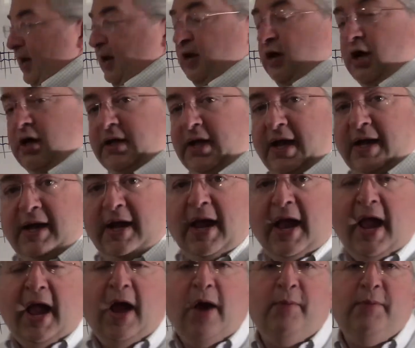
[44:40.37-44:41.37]
again,
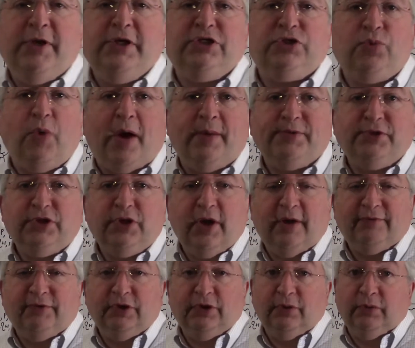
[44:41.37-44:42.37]
how many swaps do you
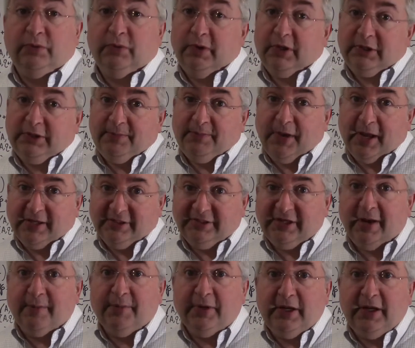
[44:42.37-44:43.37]
have to do? Well, it depends
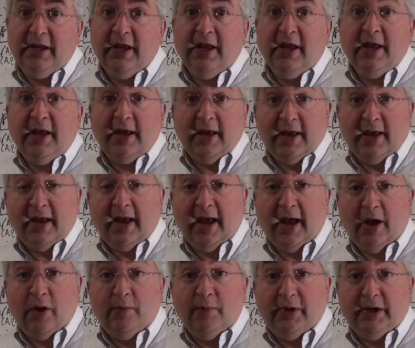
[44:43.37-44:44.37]
how many
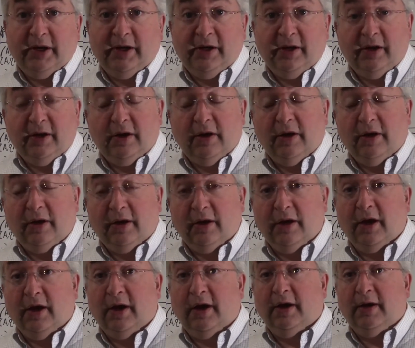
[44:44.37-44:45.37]
how many
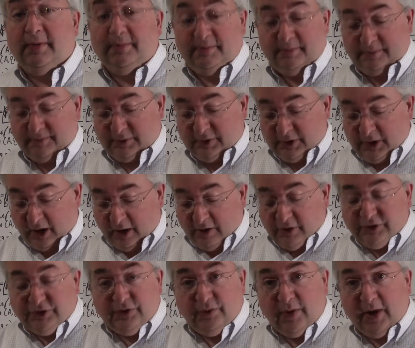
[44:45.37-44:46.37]

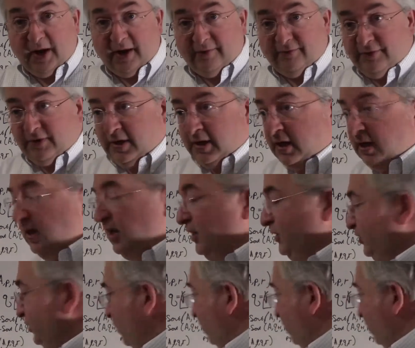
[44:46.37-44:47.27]
cards you have. So